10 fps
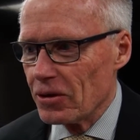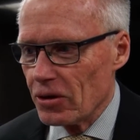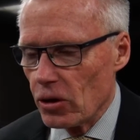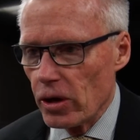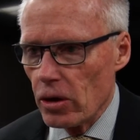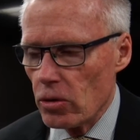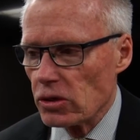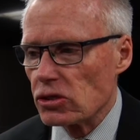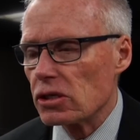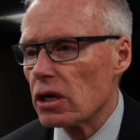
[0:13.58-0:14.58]
you know, it, it
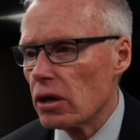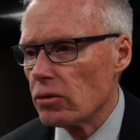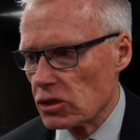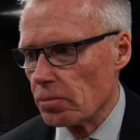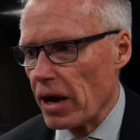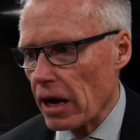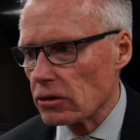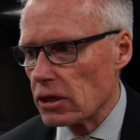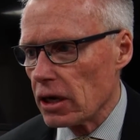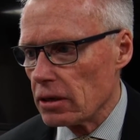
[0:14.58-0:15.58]
was it, it, was a battle
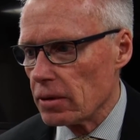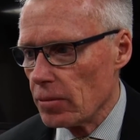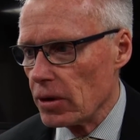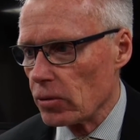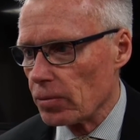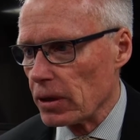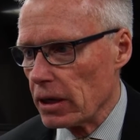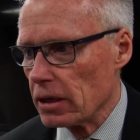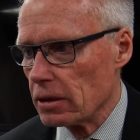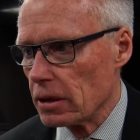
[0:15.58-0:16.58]
tonight. I mean, we're
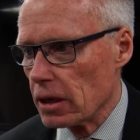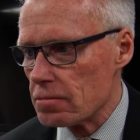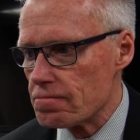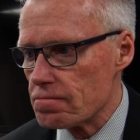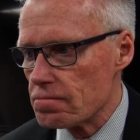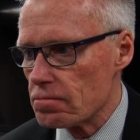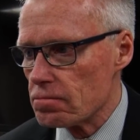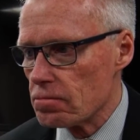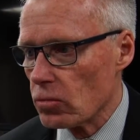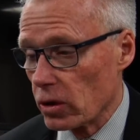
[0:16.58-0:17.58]
playing uh,
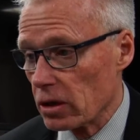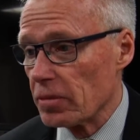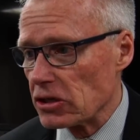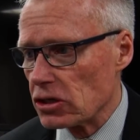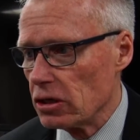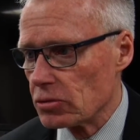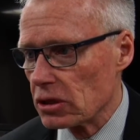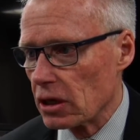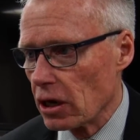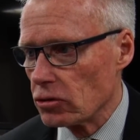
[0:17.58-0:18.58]
one of the best teams in
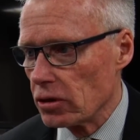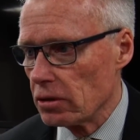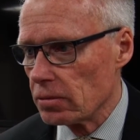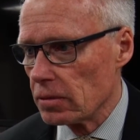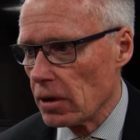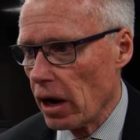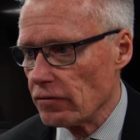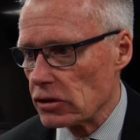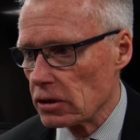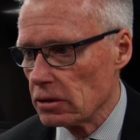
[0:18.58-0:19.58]
the country.
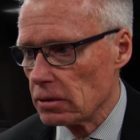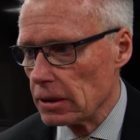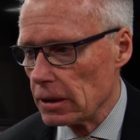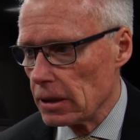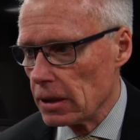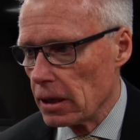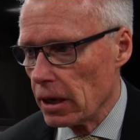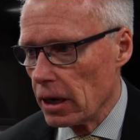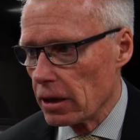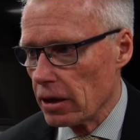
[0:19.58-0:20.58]
Obviously,
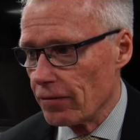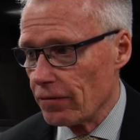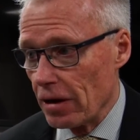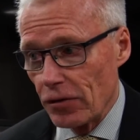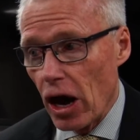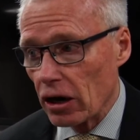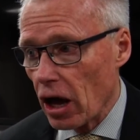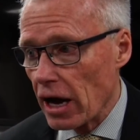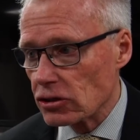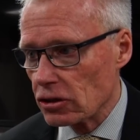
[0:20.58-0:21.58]
uh, they have not
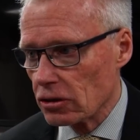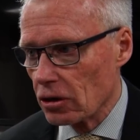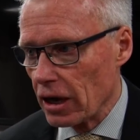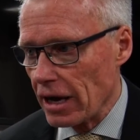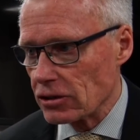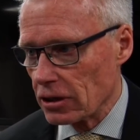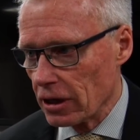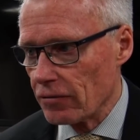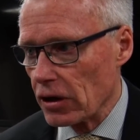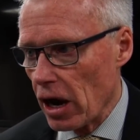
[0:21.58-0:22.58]
lost in their last
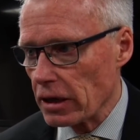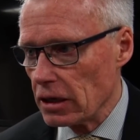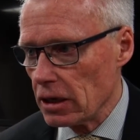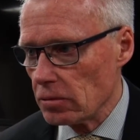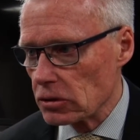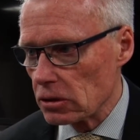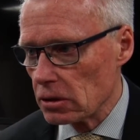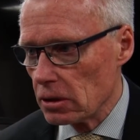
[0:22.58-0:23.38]
11 hockey games,